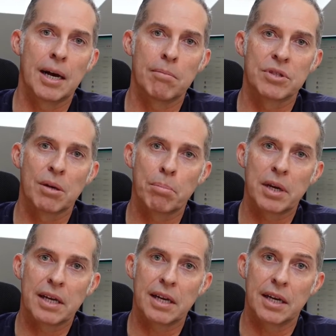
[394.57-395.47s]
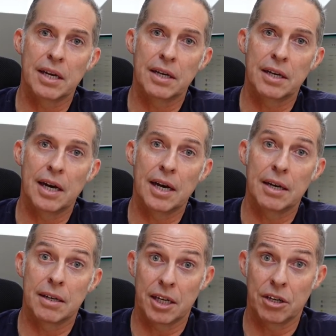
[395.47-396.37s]
simply
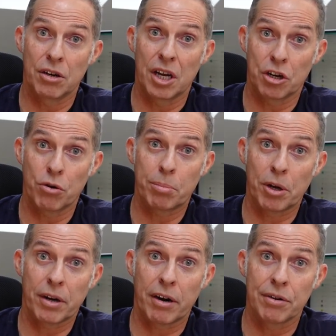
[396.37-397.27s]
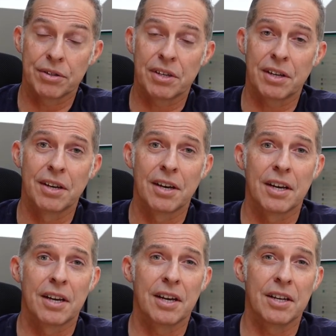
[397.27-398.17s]
in cryptocurrency
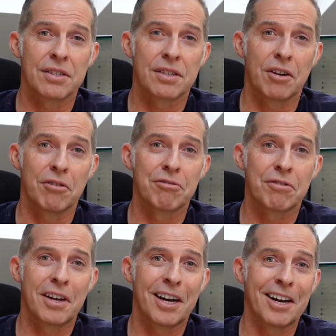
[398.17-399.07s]
itself.